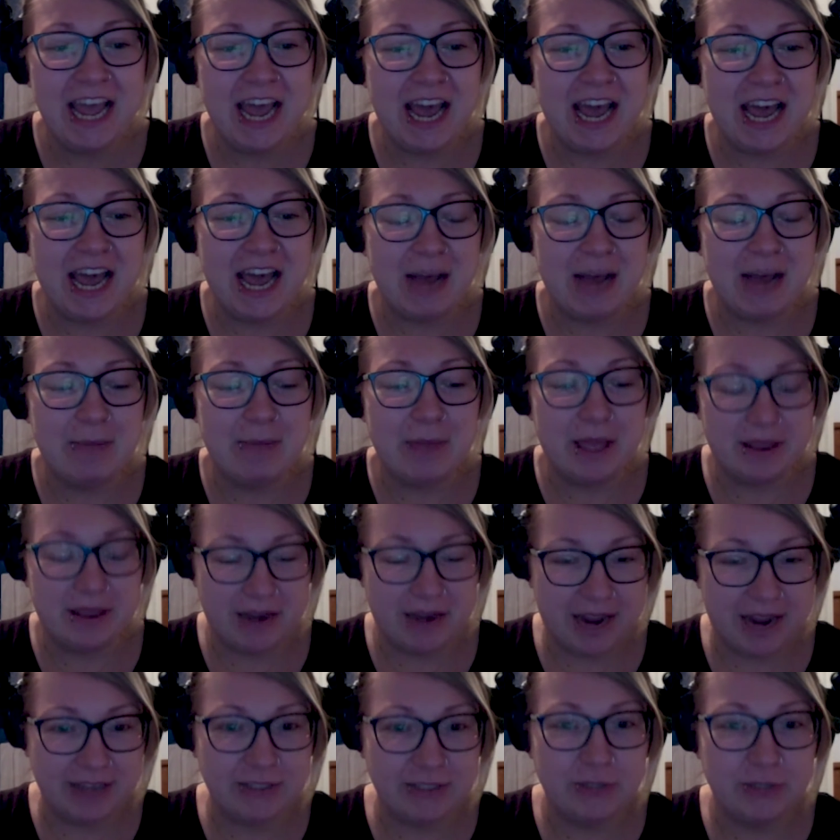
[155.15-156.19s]
And
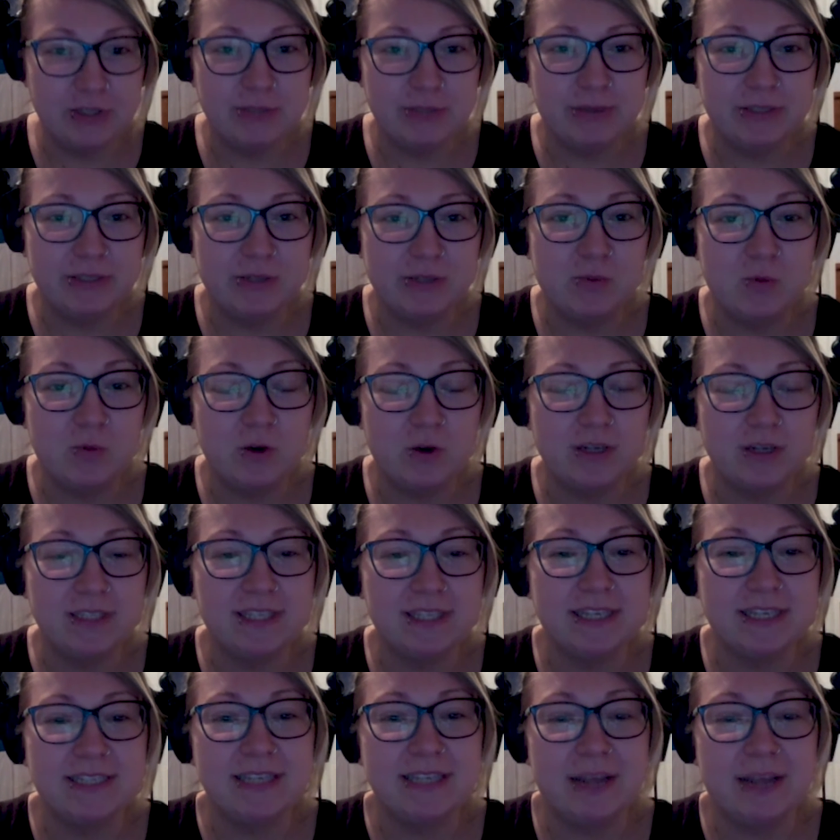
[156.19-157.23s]
as you just mentioned, Ward
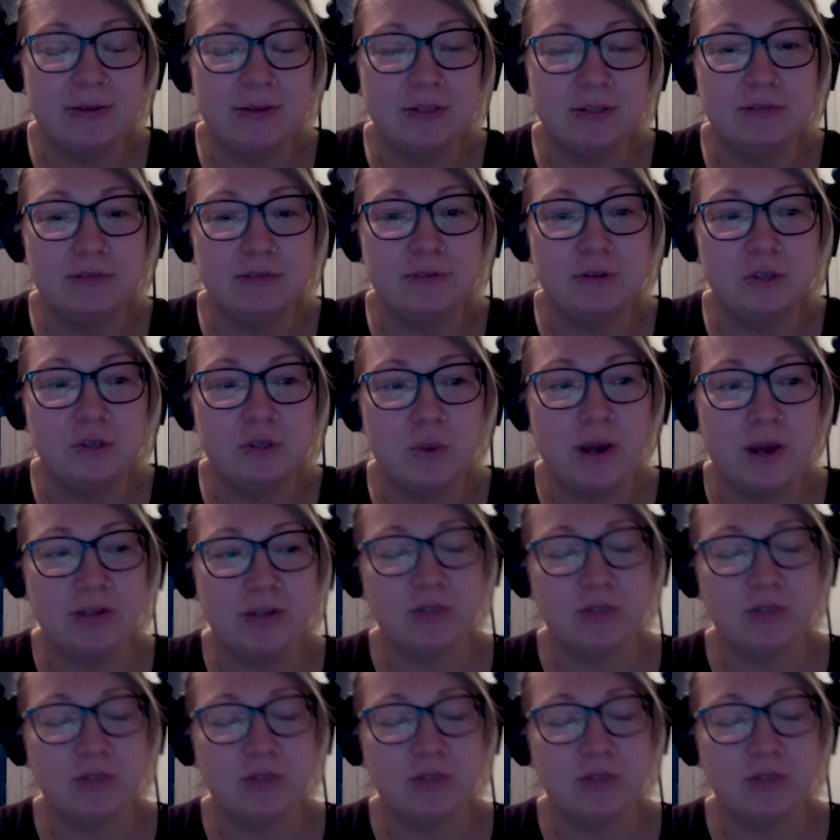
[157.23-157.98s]
6 Councillor Phil Squire.